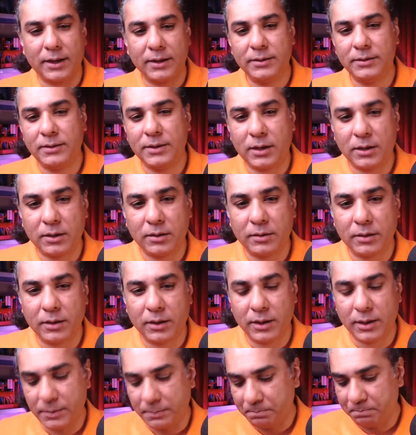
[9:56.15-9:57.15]
under
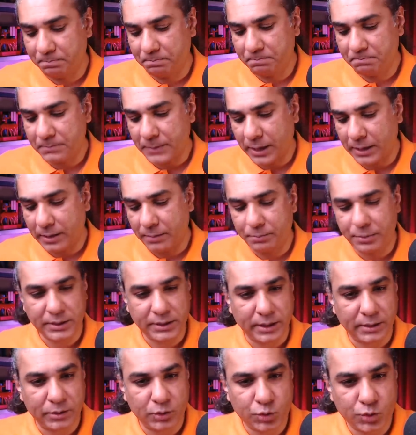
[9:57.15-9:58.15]
uh,
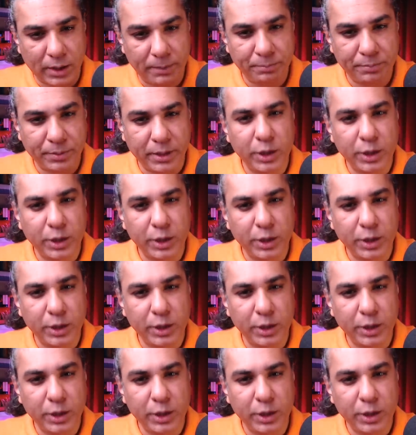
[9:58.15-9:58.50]
President Trump